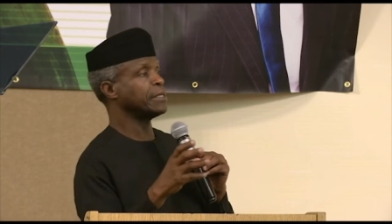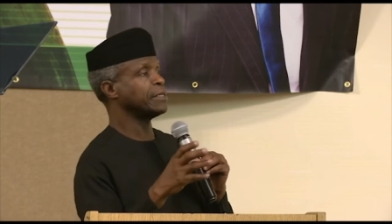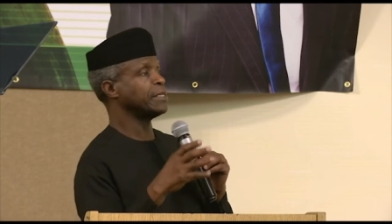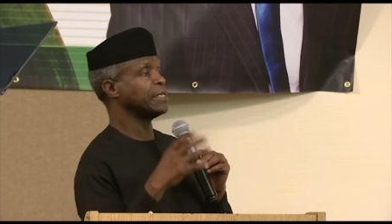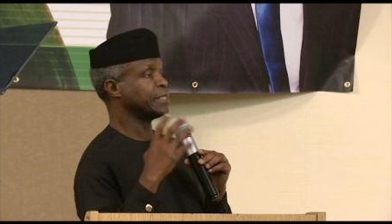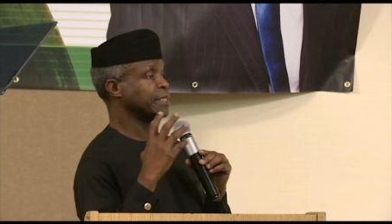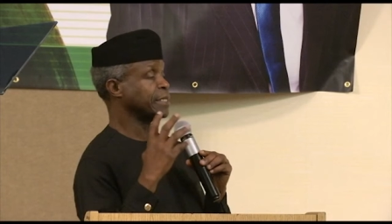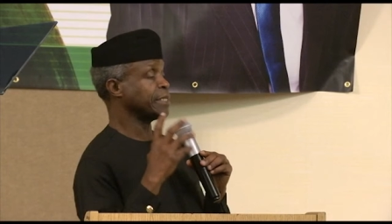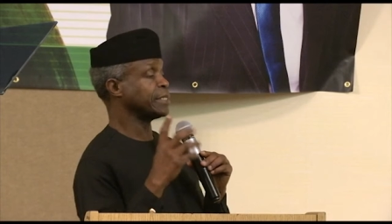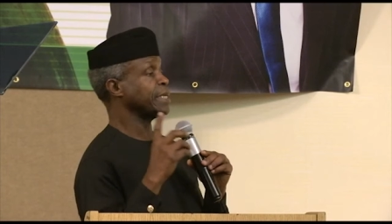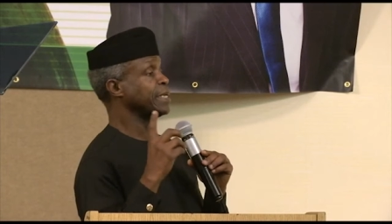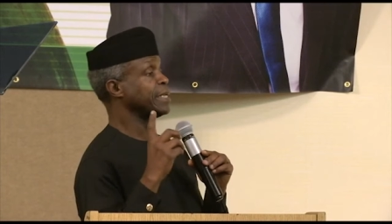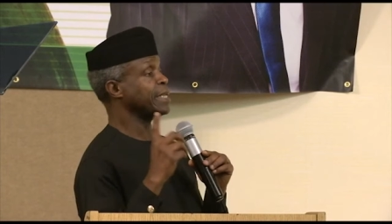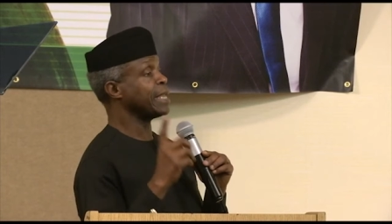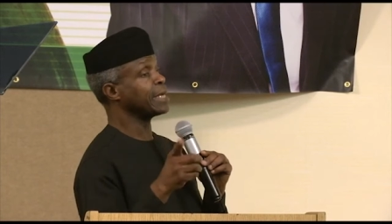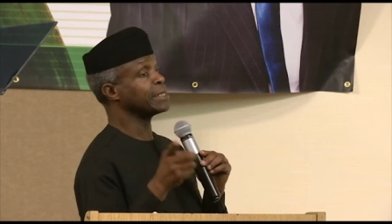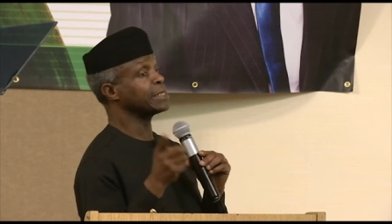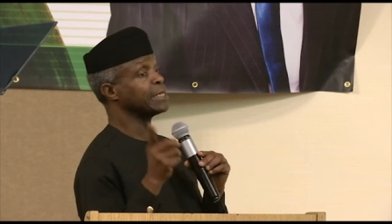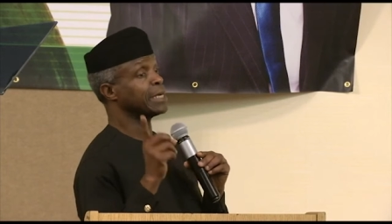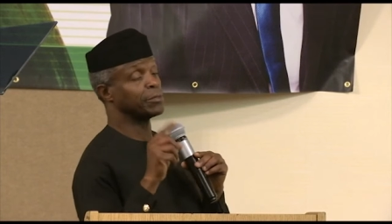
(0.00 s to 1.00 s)
This is a
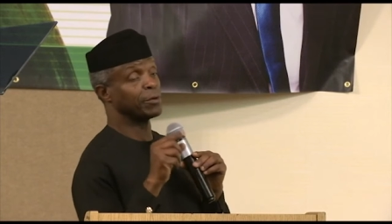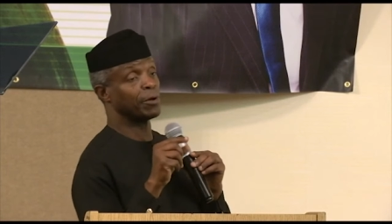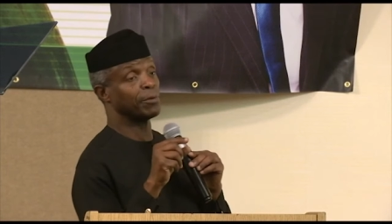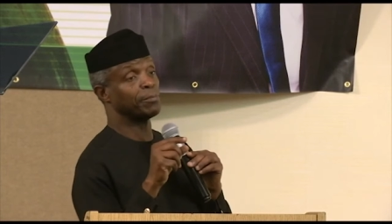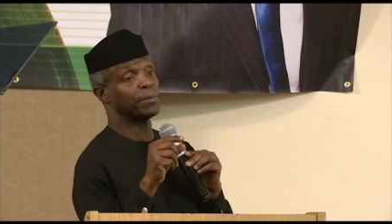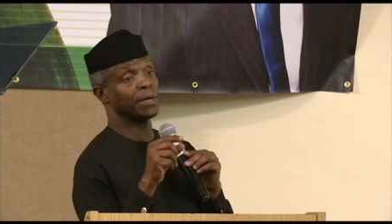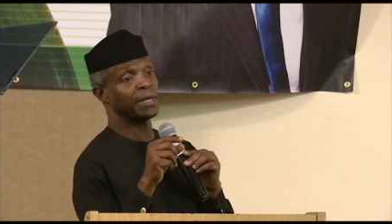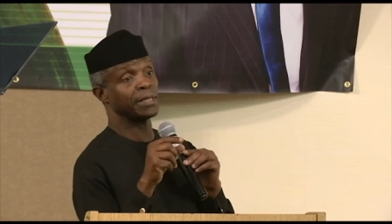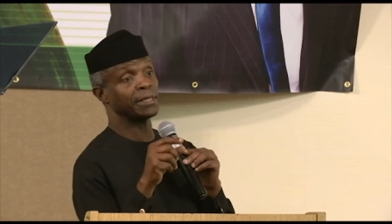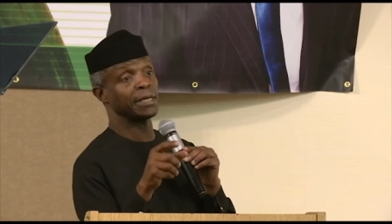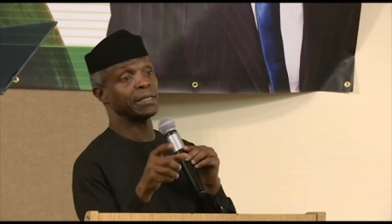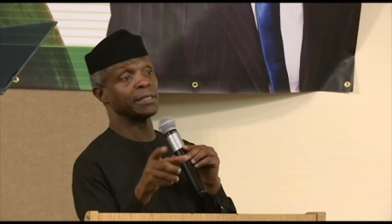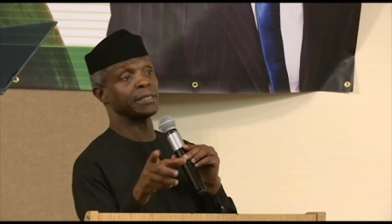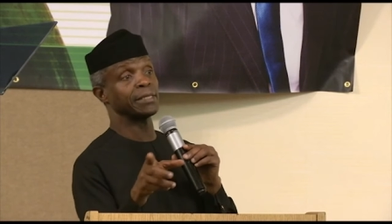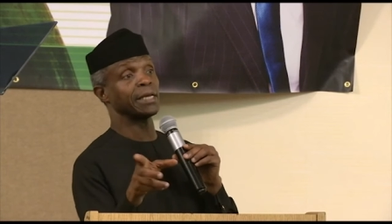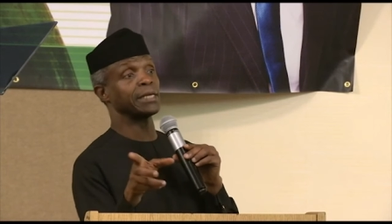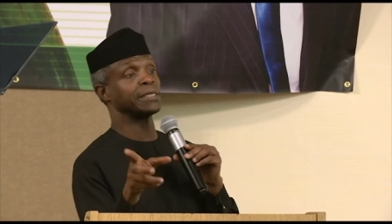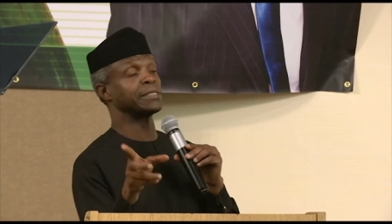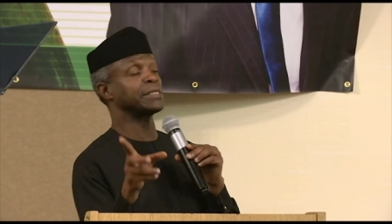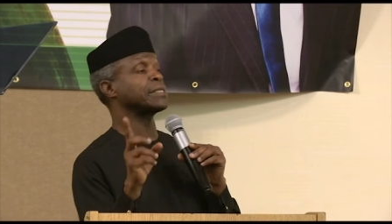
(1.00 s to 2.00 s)
larger number than
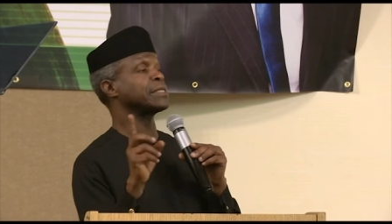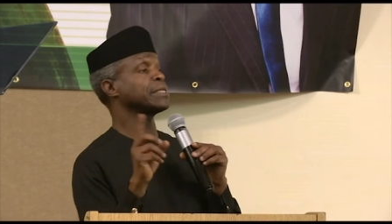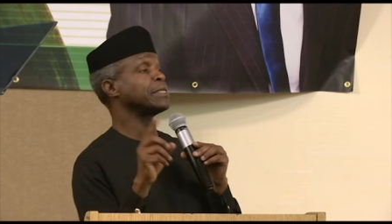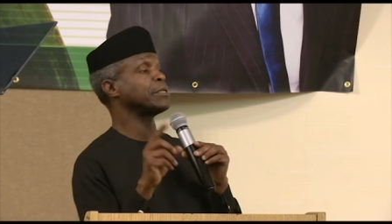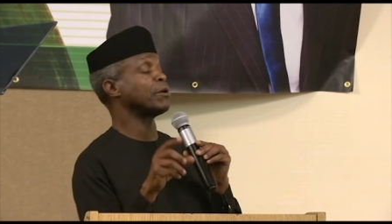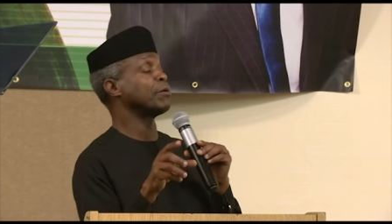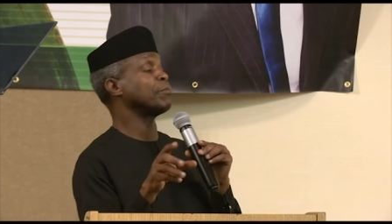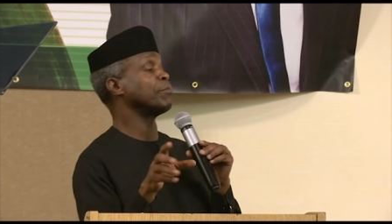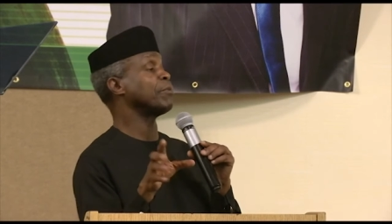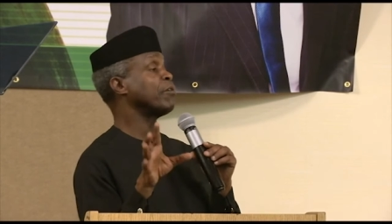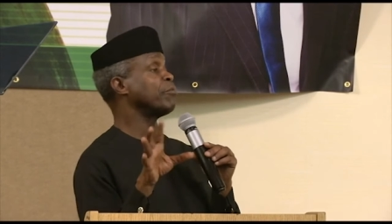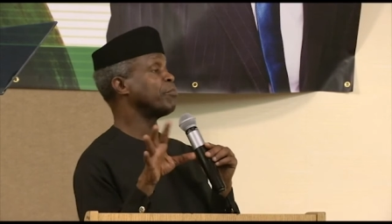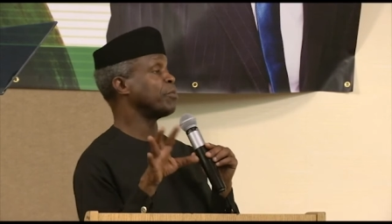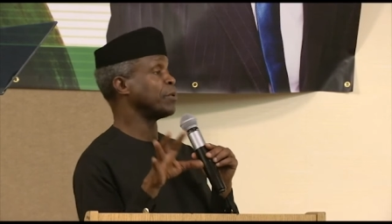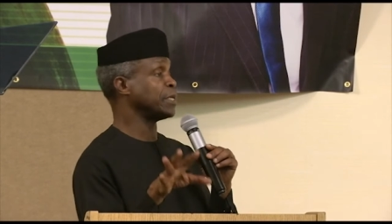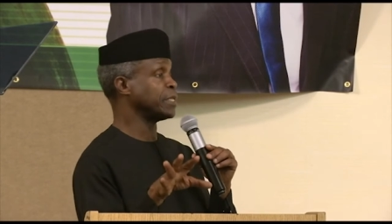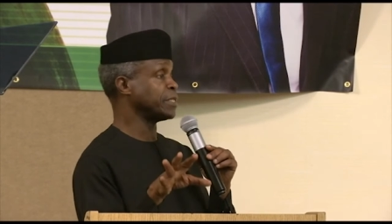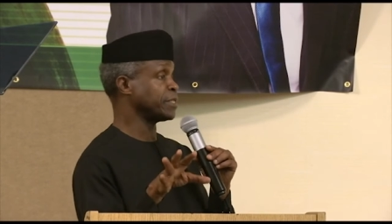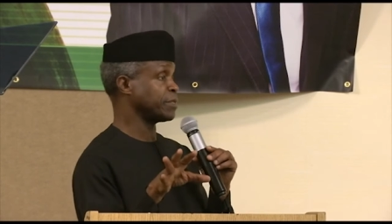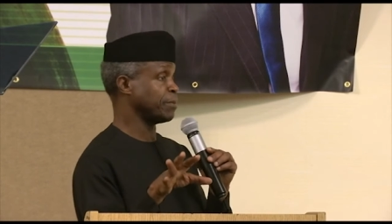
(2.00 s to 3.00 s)
the existing number of
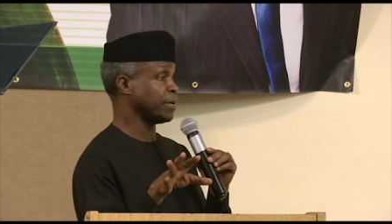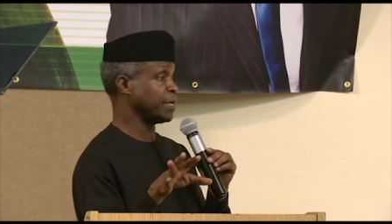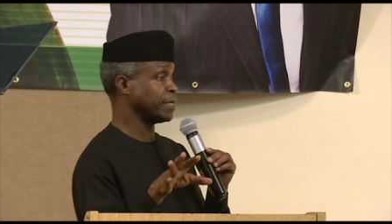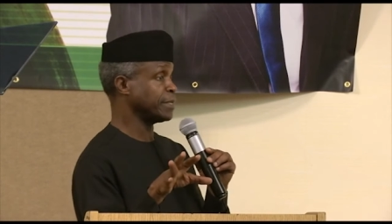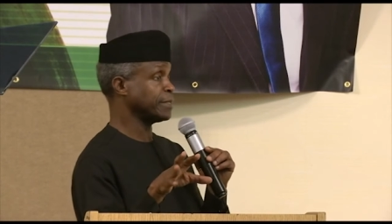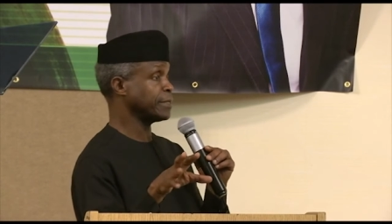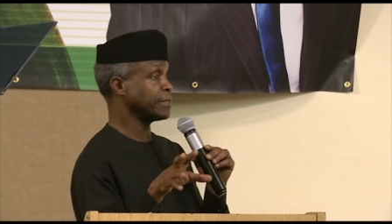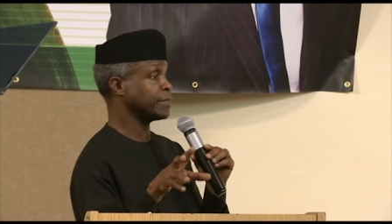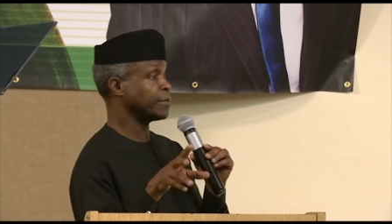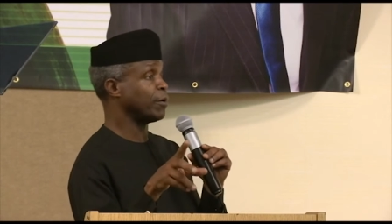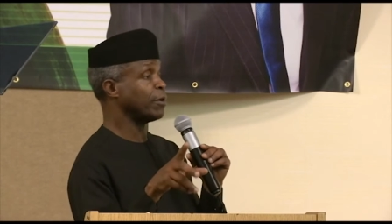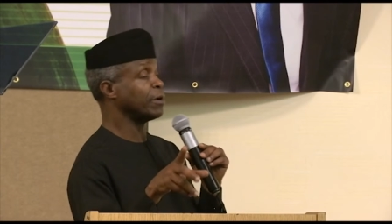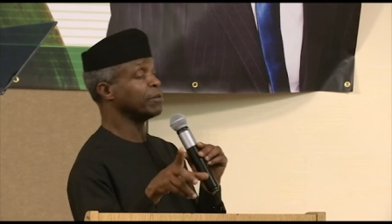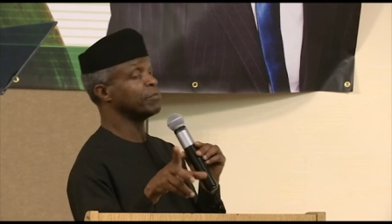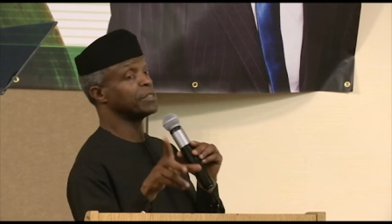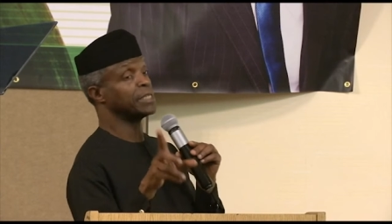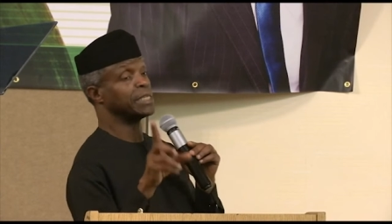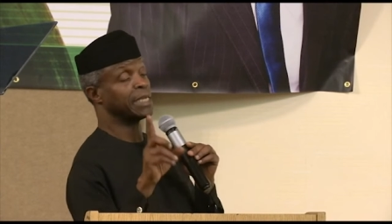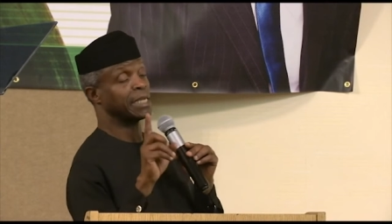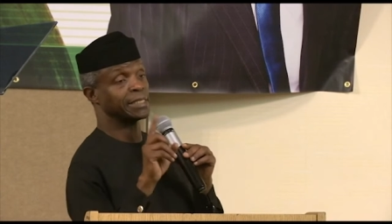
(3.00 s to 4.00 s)
policemen or
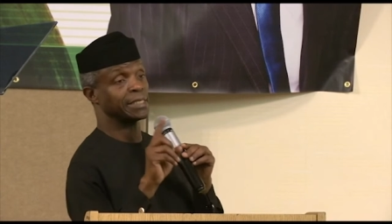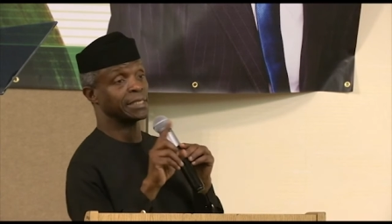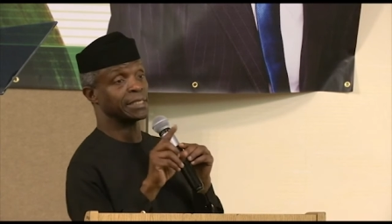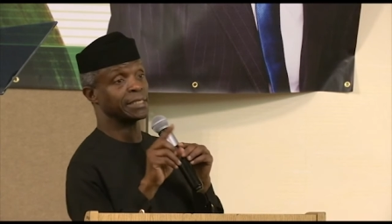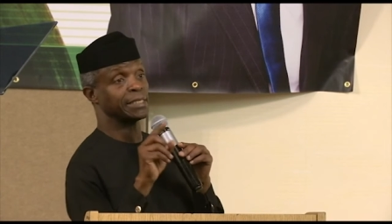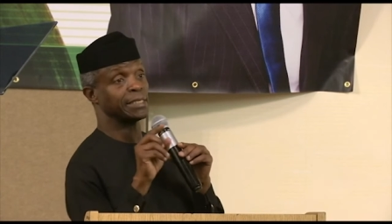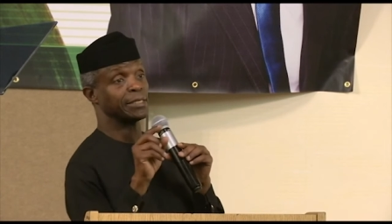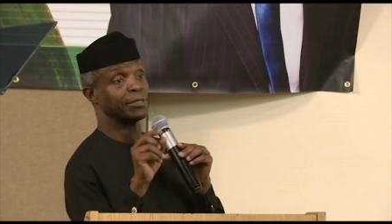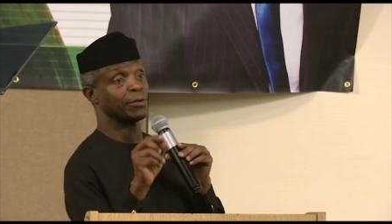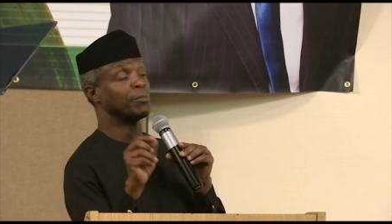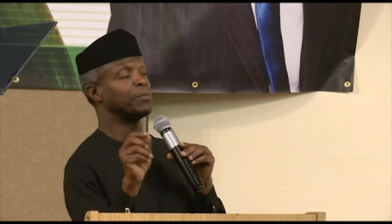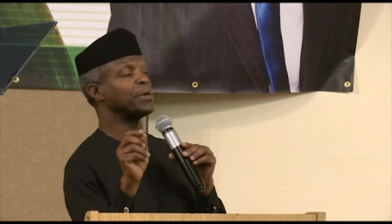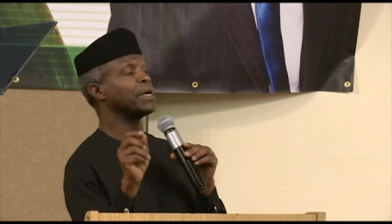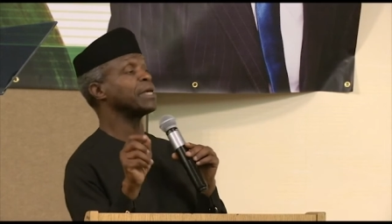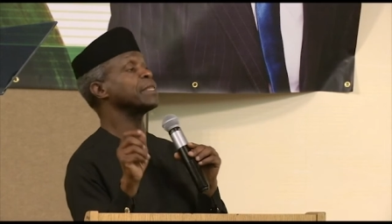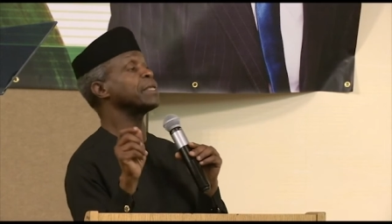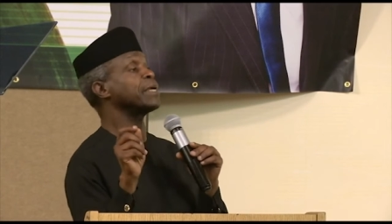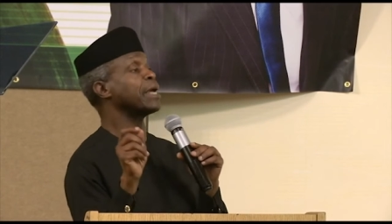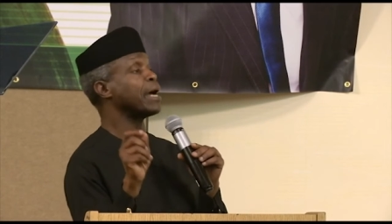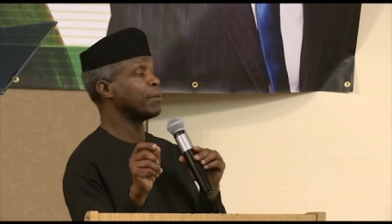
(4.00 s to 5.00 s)
even the existing number
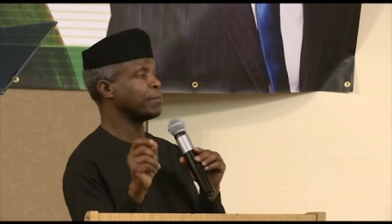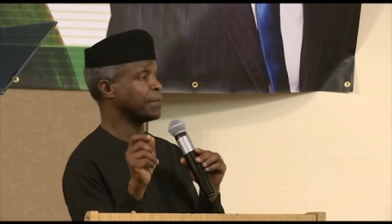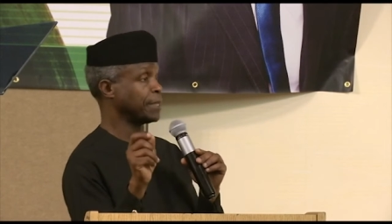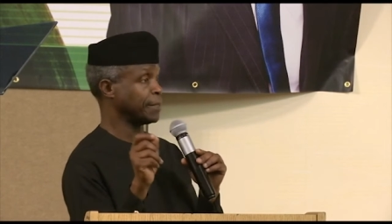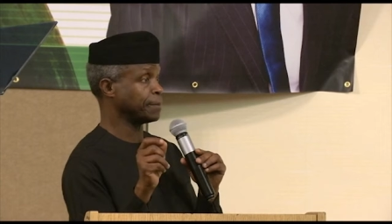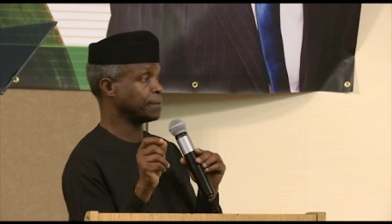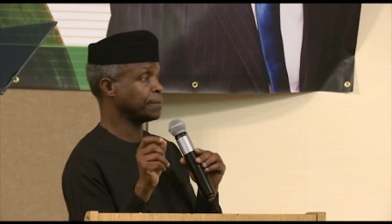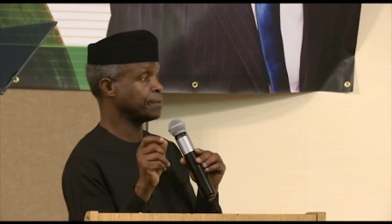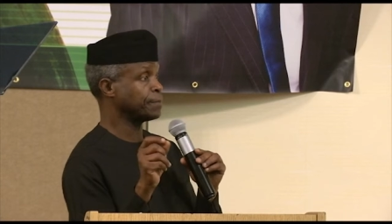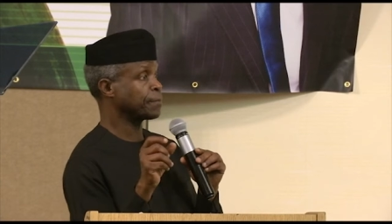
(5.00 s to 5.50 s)
in the army.